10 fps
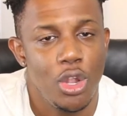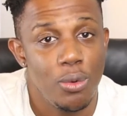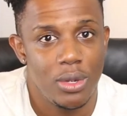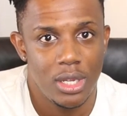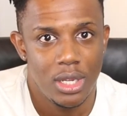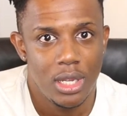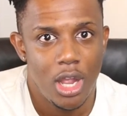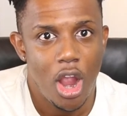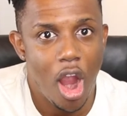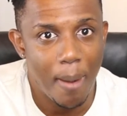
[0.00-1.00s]
No,
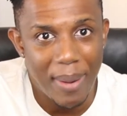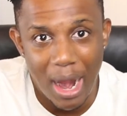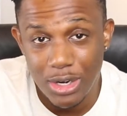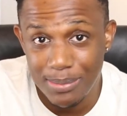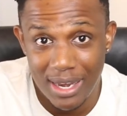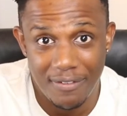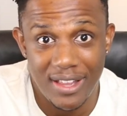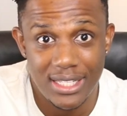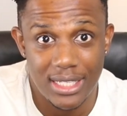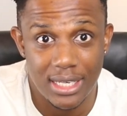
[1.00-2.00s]
our powers
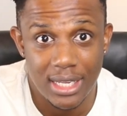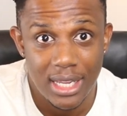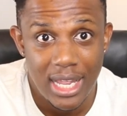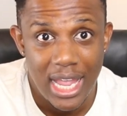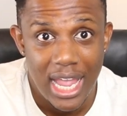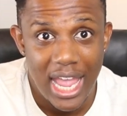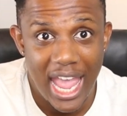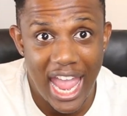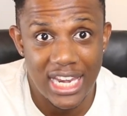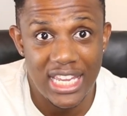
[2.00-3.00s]
manifested.
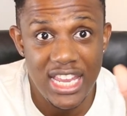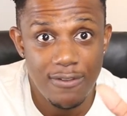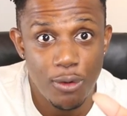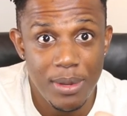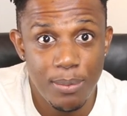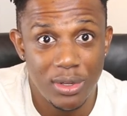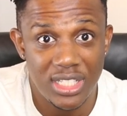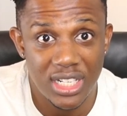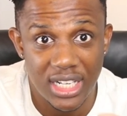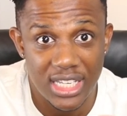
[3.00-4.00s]
And evil people
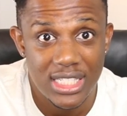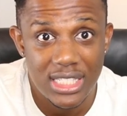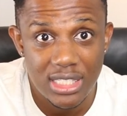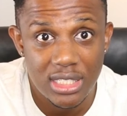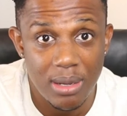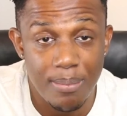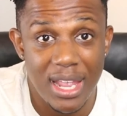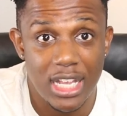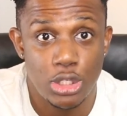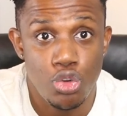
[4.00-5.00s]
took us to
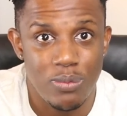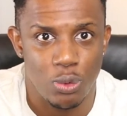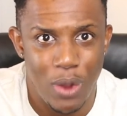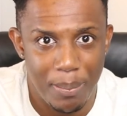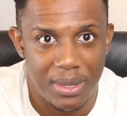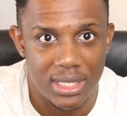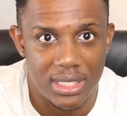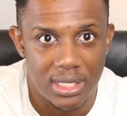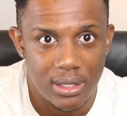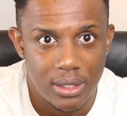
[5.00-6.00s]
make us human weapons.